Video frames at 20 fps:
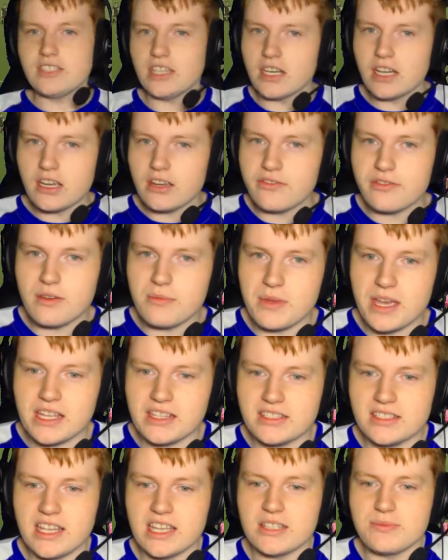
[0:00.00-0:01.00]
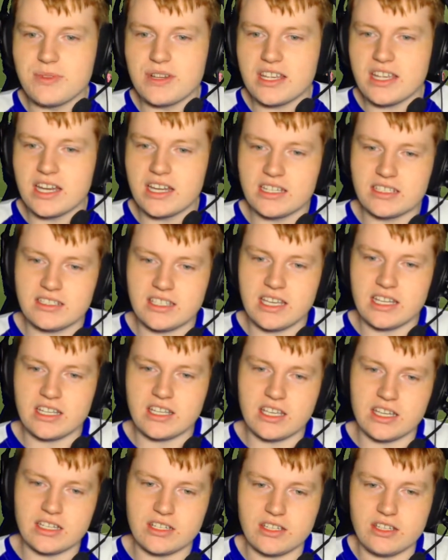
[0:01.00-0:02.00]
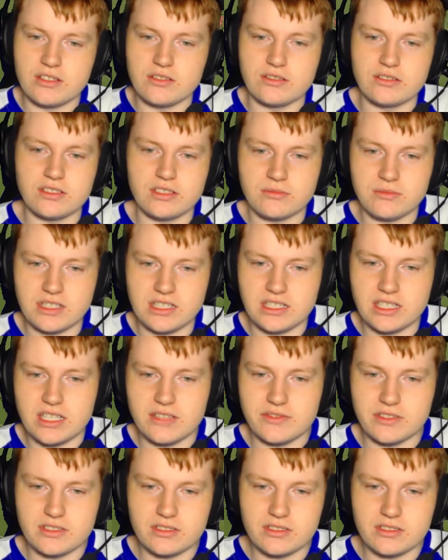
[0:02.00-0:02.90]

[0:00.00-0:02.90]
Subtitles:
Don't know if it made sense, but it kind of sounded kind of cool, so I'm gonna leave